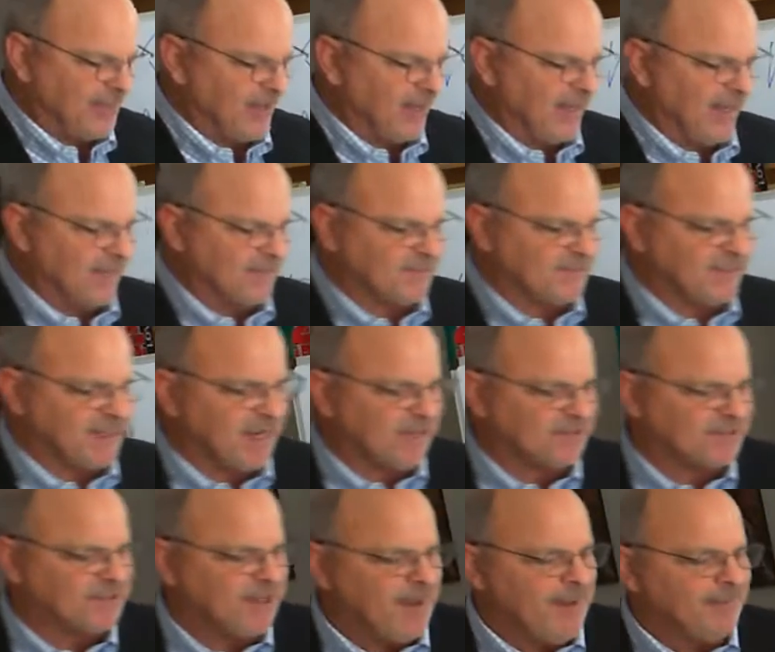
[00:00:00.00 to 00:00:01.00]
against
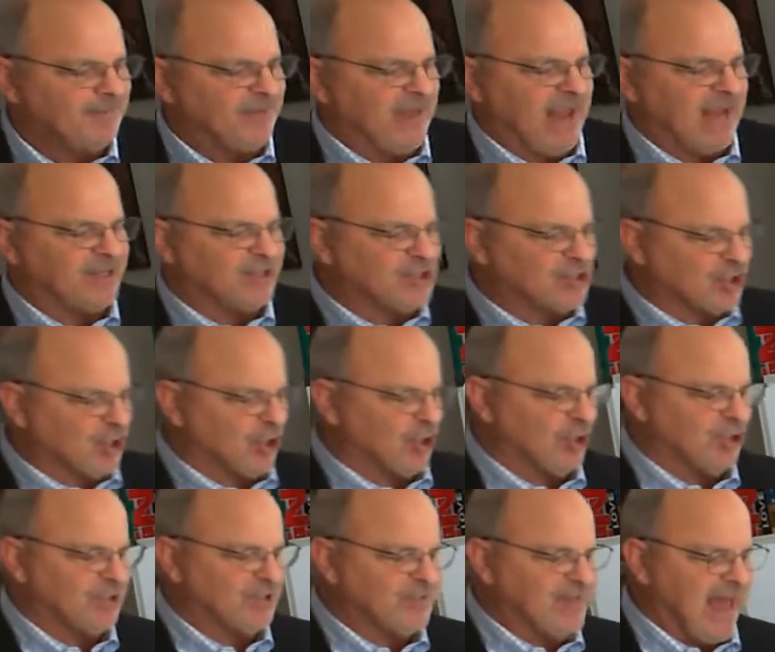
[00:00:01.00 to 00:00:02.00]
us and
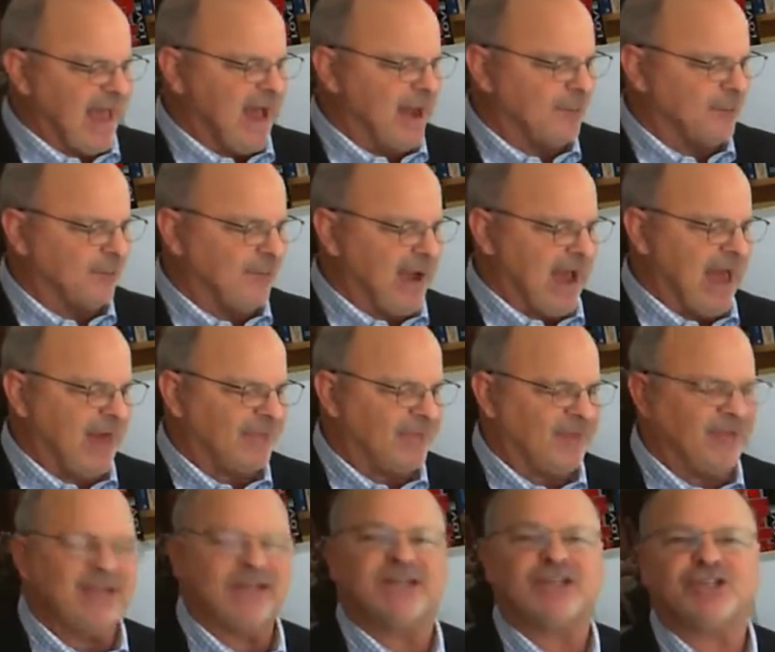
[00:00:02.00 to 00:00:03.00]
turns that wrath
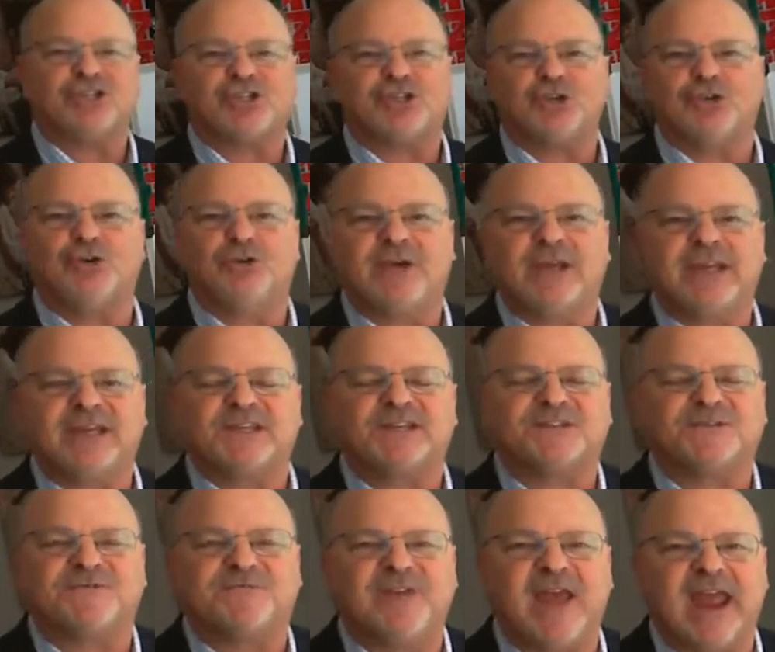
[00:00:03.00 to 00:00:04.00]
into his
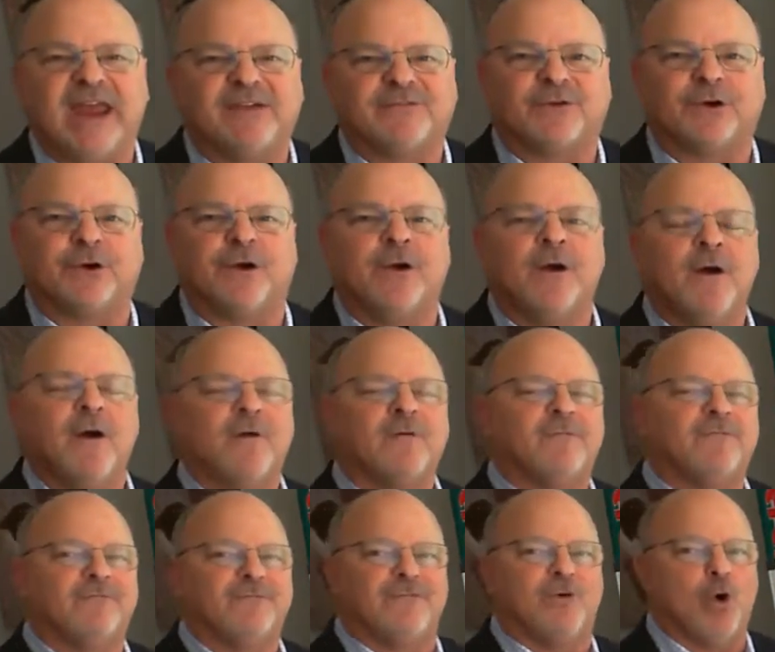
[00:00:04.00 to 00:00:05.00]
favor
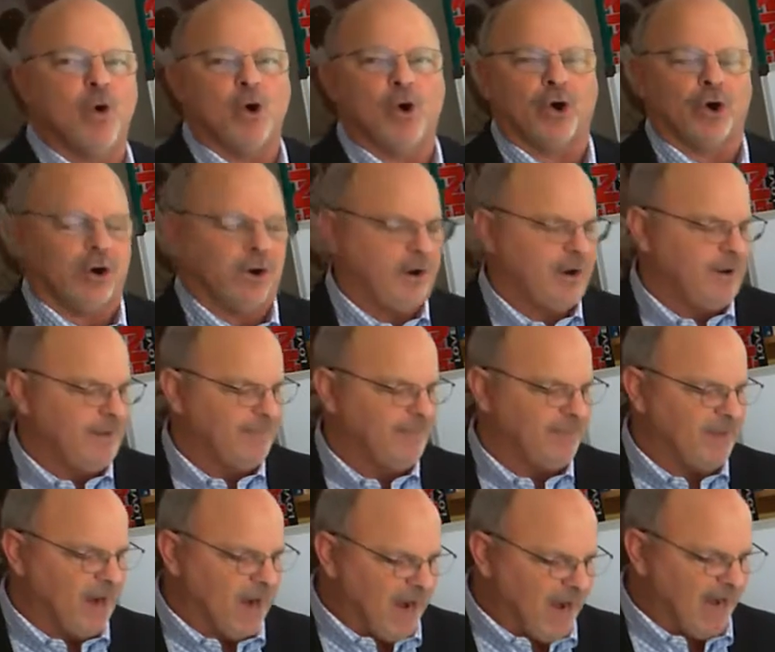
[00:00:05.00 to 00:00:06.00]
for
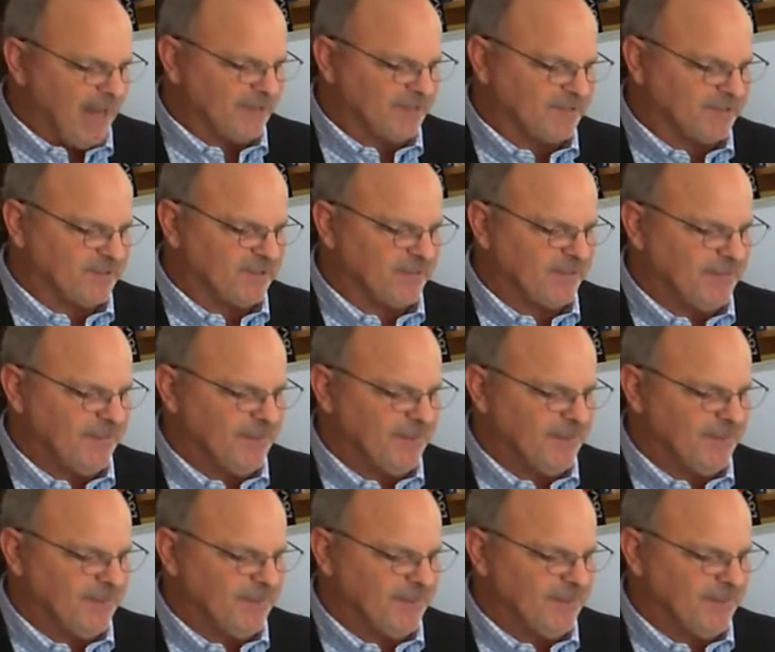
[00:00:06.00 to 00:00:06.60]
us